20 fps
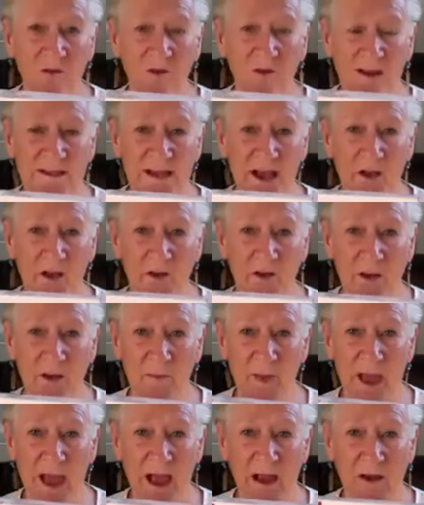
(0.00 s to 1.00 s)
Vitality
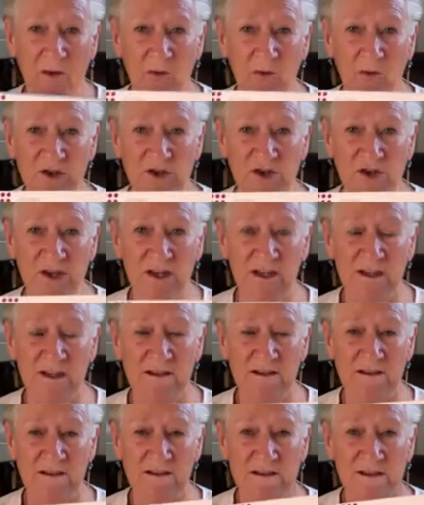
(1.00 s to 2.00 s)
Pack, which
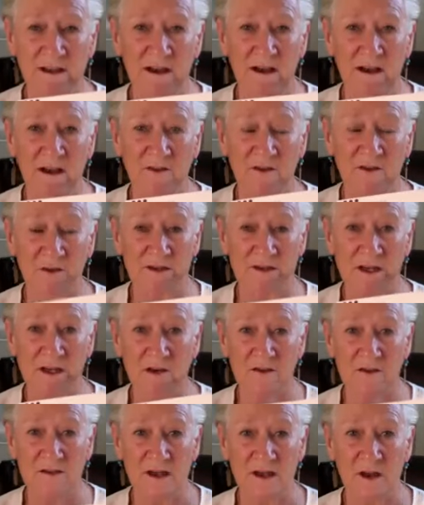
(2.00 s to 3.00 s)
is
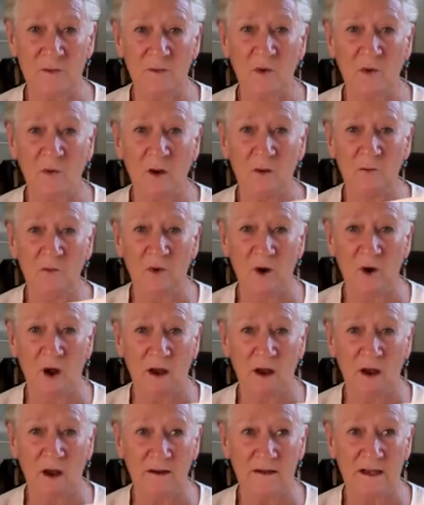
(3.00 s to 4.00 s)
doTERRA's #1
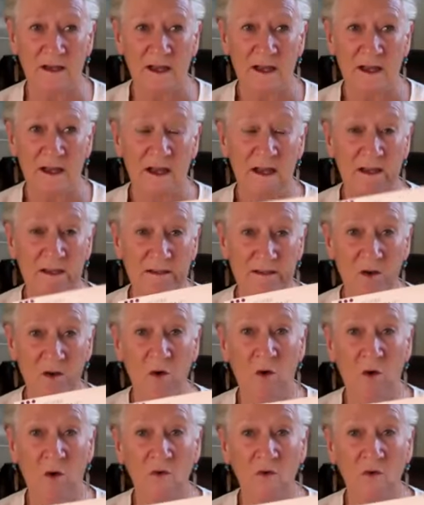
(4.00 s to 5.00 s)
product, is a
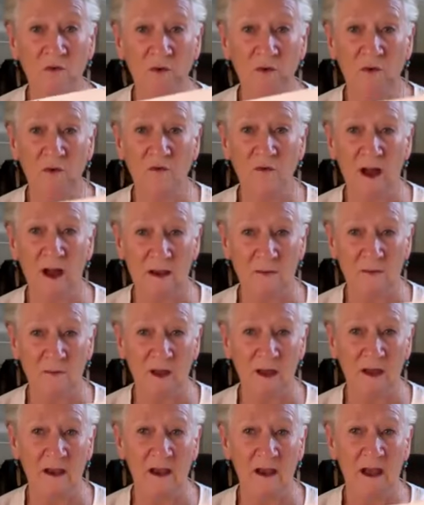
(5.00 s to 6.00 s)
whole food
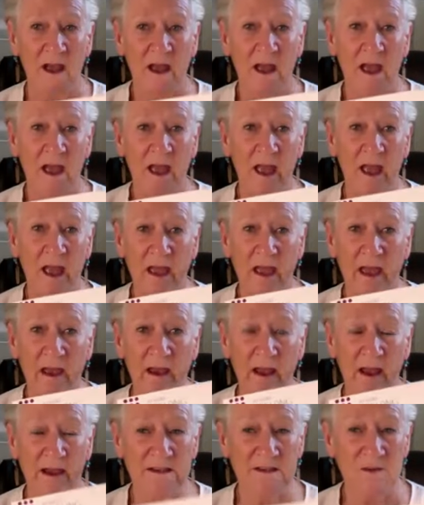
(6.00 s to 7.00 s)
vitamin, and
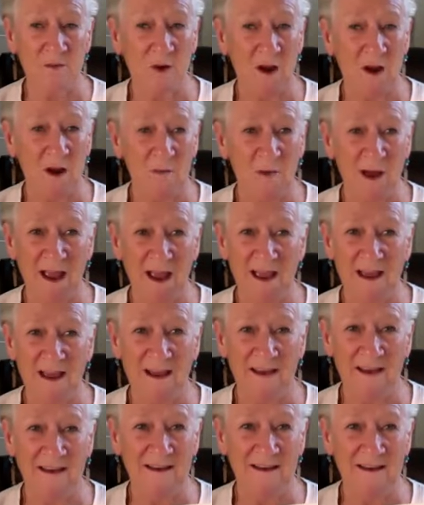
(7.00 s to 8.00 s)
I swear by
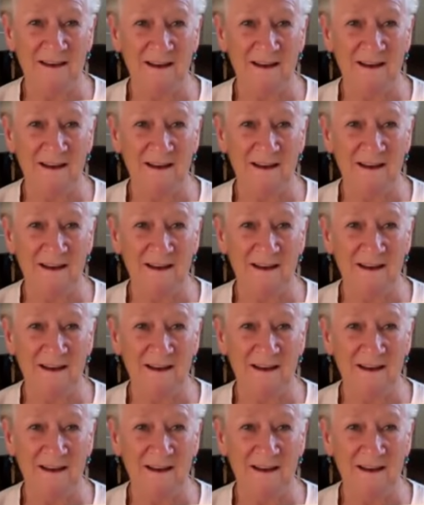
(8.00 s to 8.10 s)
it.